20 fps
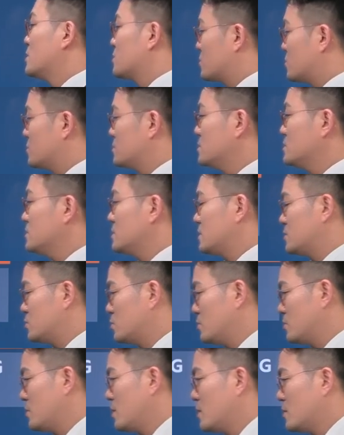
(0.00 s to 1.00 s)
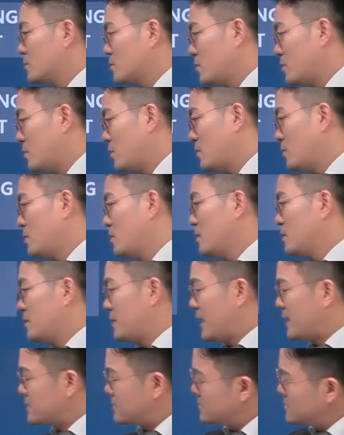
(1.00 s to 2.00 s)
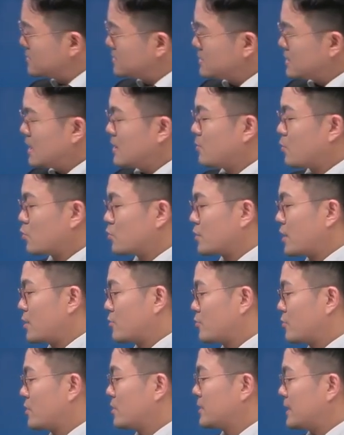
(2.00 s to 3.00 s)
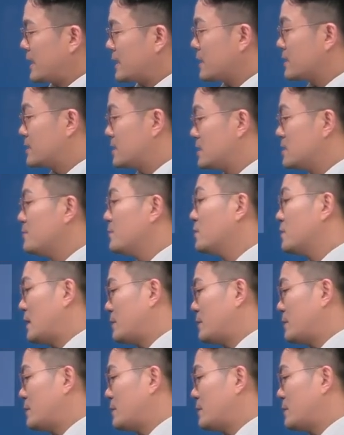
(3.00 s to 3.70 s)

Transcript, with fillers: I'm not sure about the length. The longer, the better maybe.